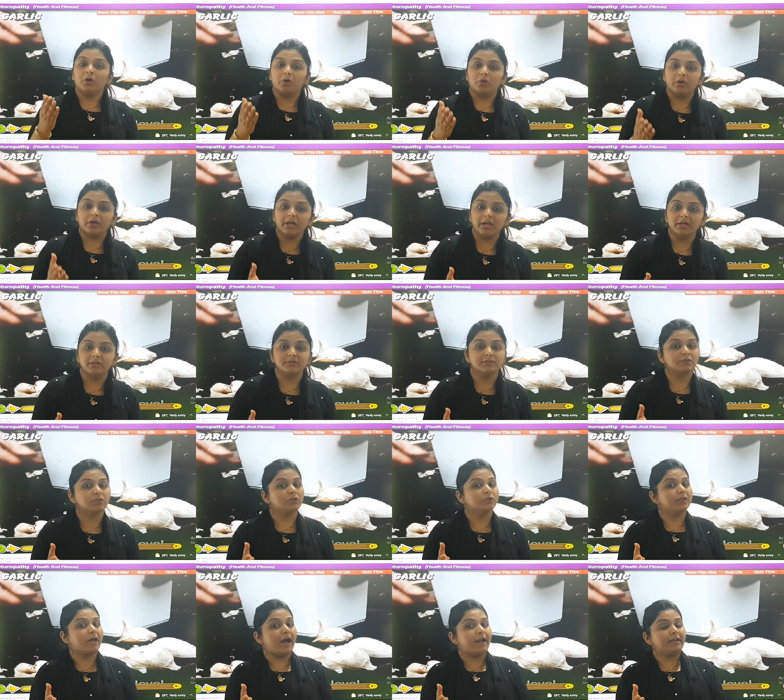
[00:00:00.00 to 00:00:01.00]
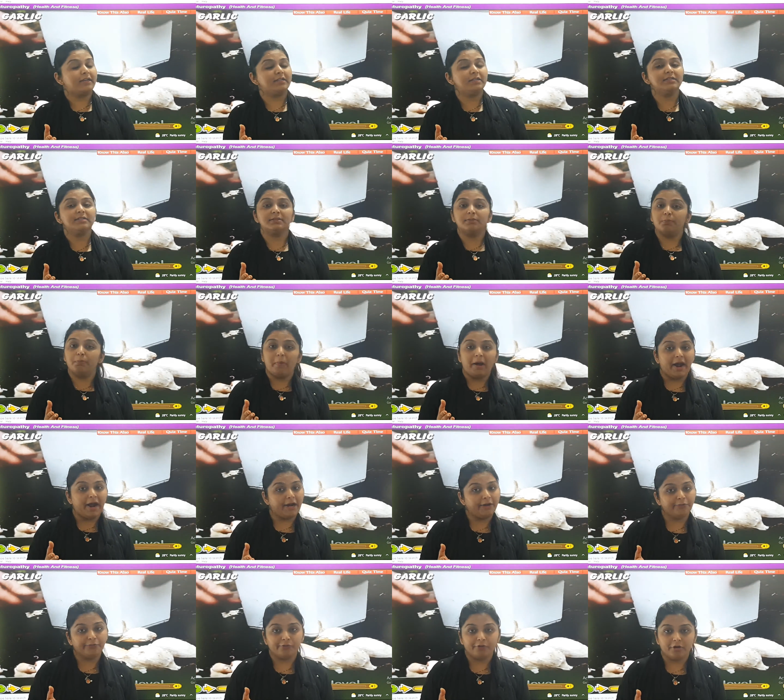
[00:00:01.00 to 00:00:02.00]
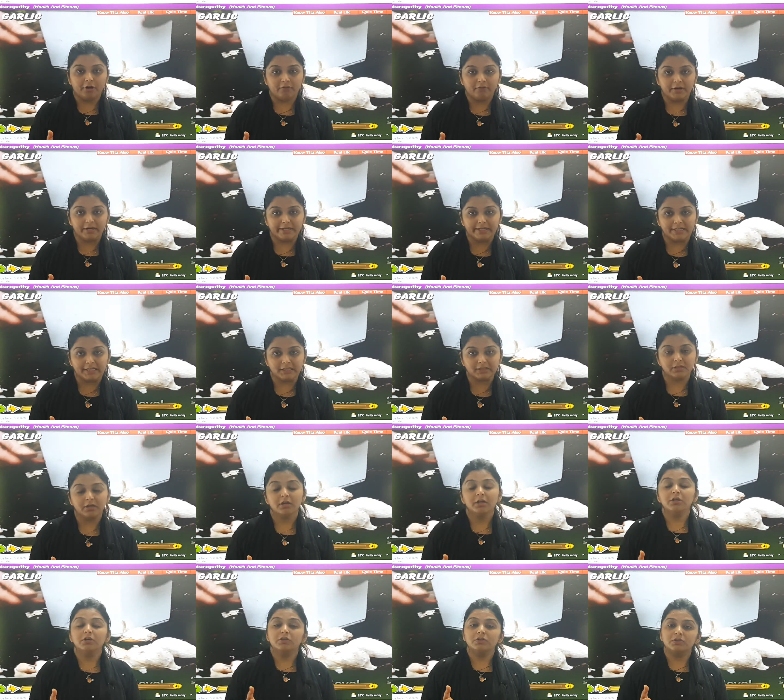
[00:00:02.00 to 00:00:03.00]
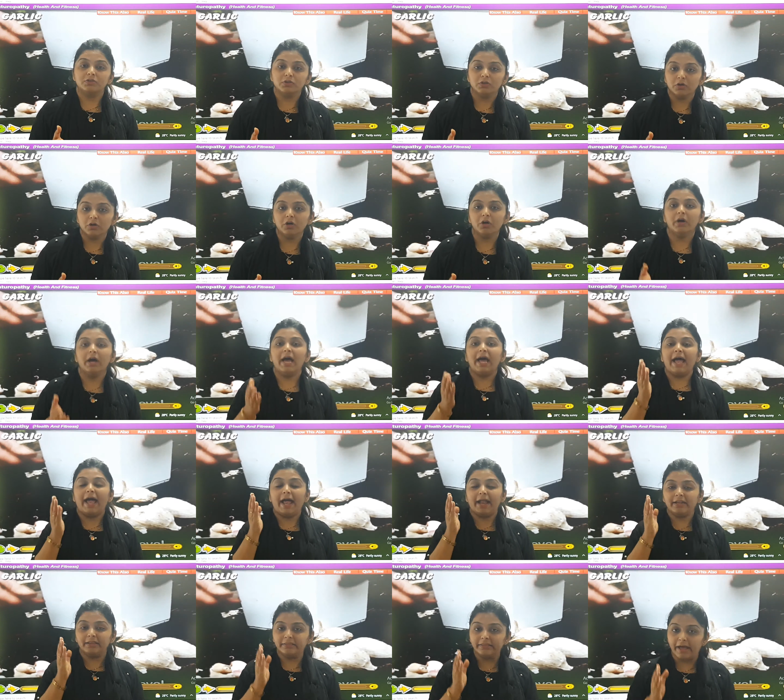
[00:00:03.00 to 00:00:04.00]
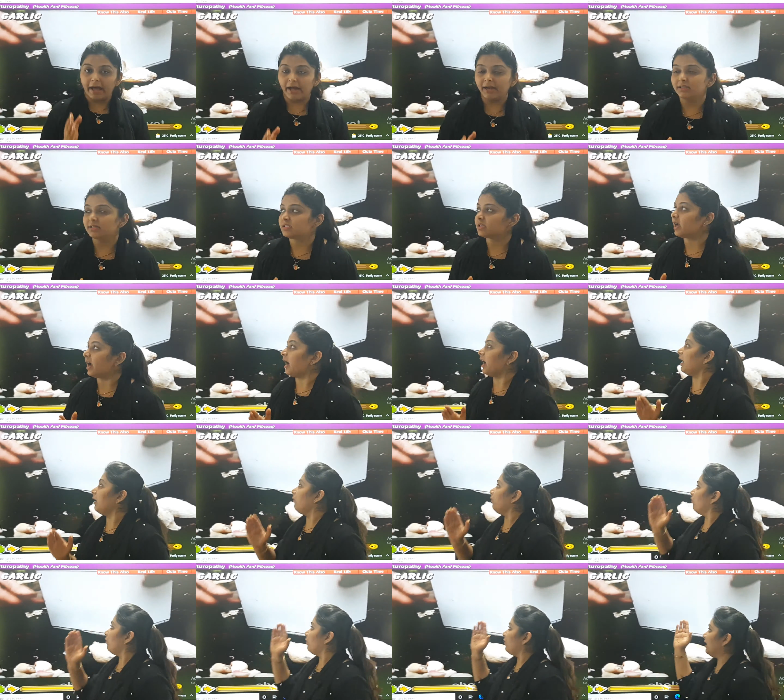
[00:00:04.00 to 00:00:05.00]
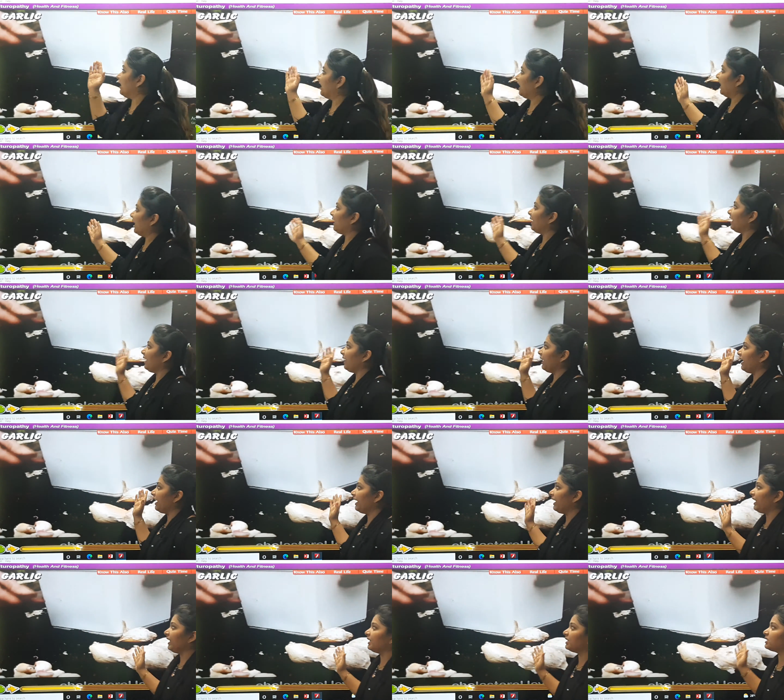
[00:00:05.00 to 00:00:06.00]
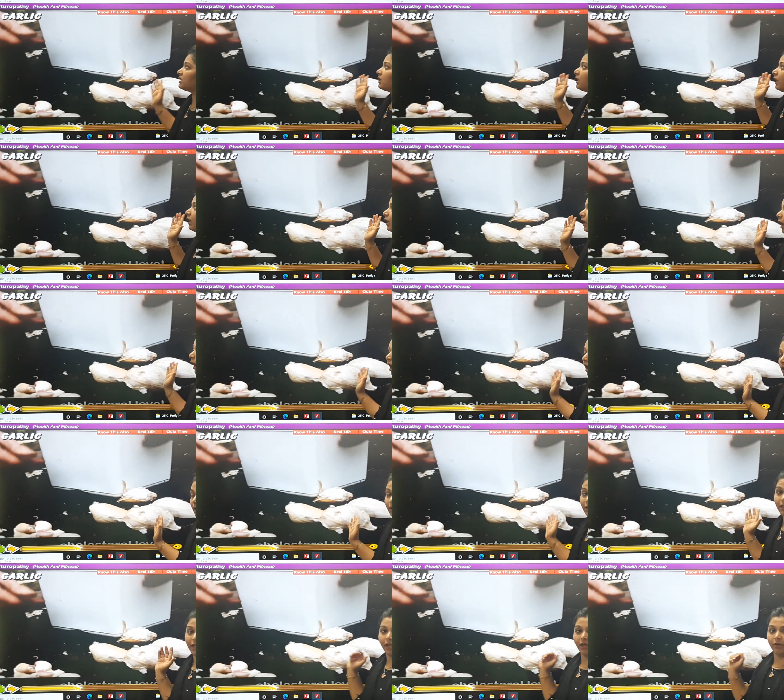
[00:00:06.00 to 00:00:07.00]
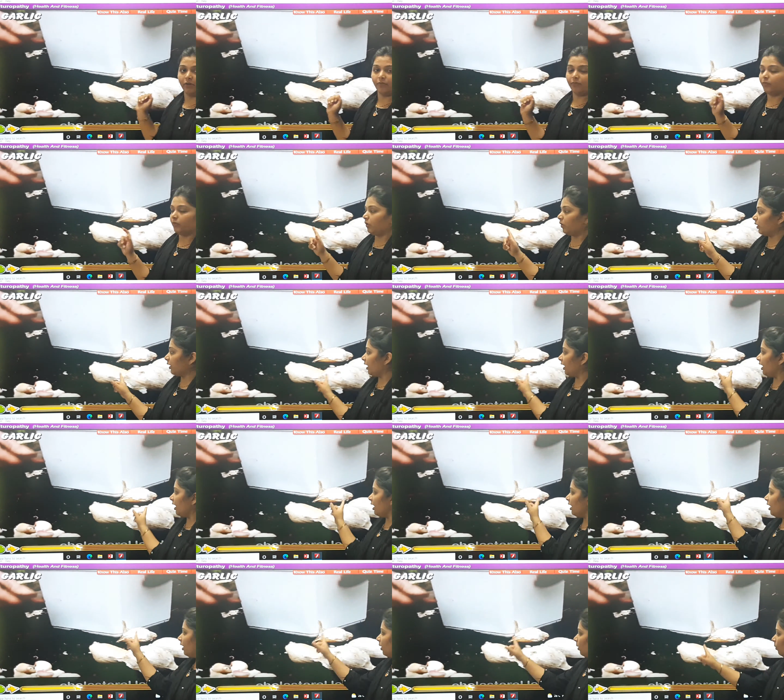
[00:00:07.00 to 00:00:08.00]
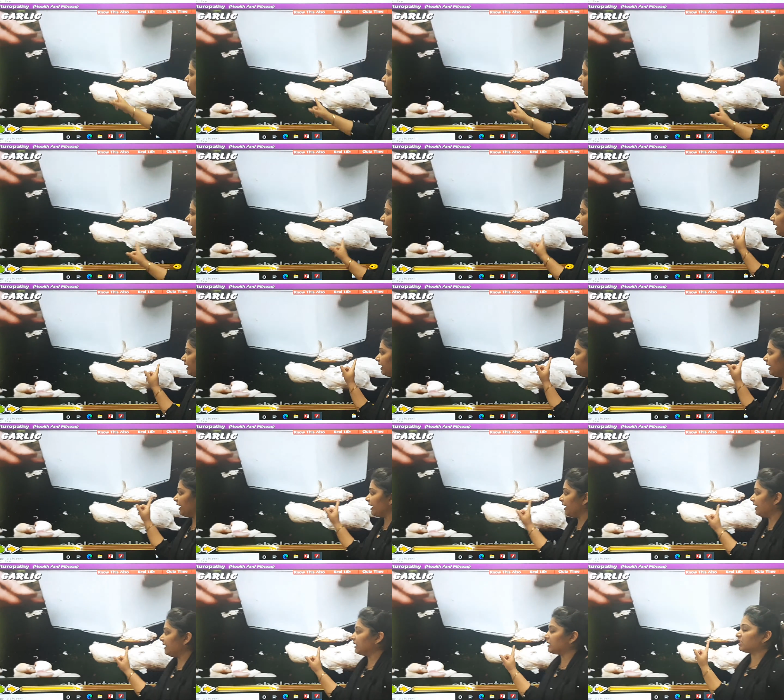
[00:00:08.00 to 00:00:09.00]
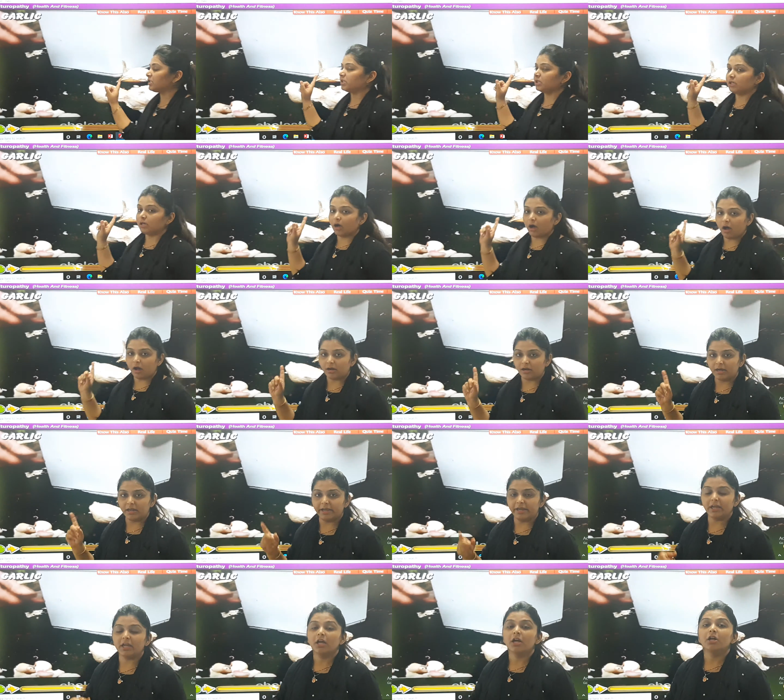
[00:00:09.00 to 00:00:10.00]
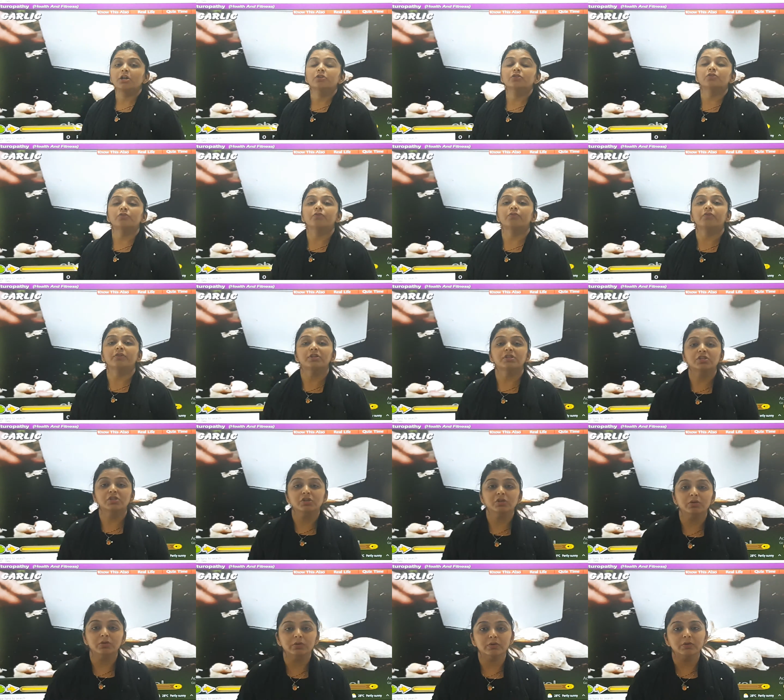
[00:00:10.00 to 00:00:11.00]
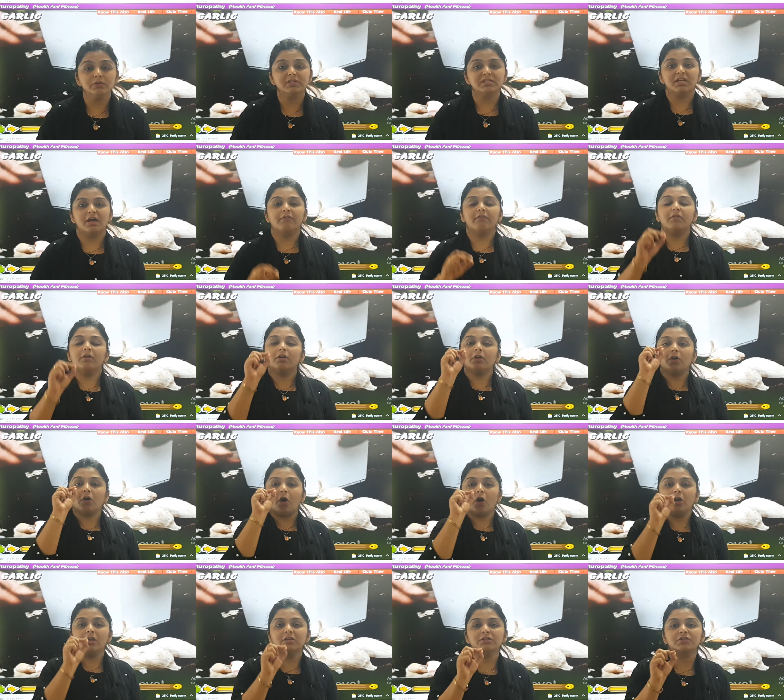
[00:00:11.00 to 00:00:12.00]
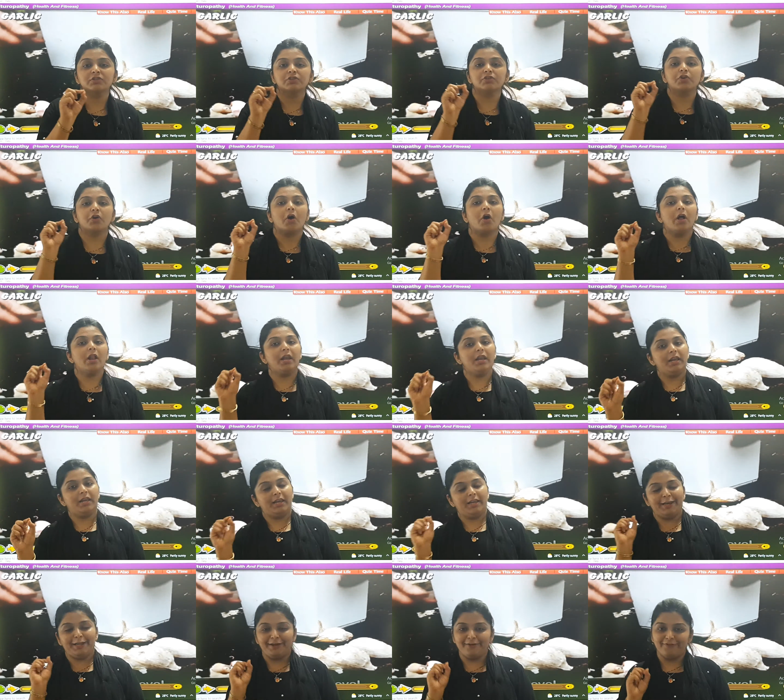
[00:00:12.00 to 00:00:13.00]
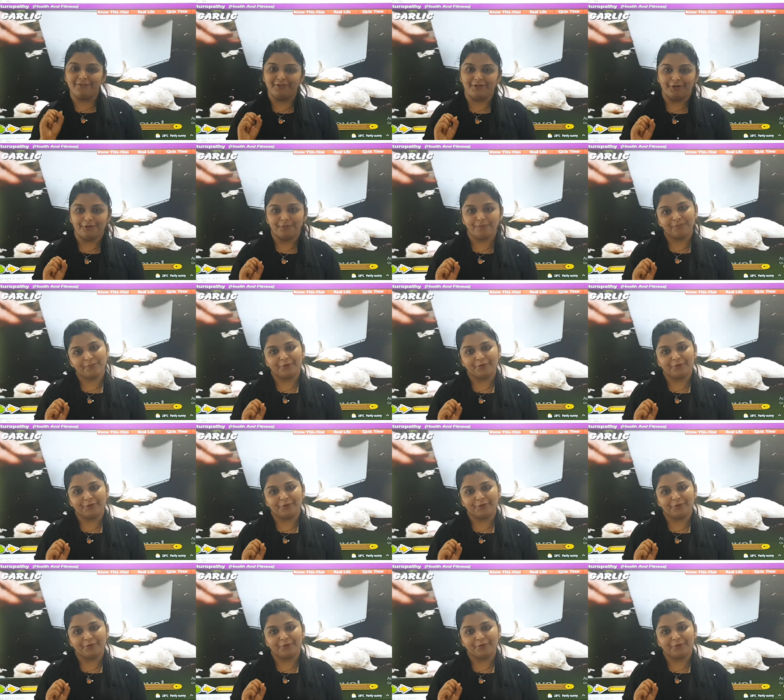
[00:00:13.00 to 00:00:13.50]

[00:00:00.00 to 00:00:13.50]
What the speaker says: Okay, so that is bad for our health. So at that time we can eat garlic. Okay, we can eat garlic to reduce our cholesterol level.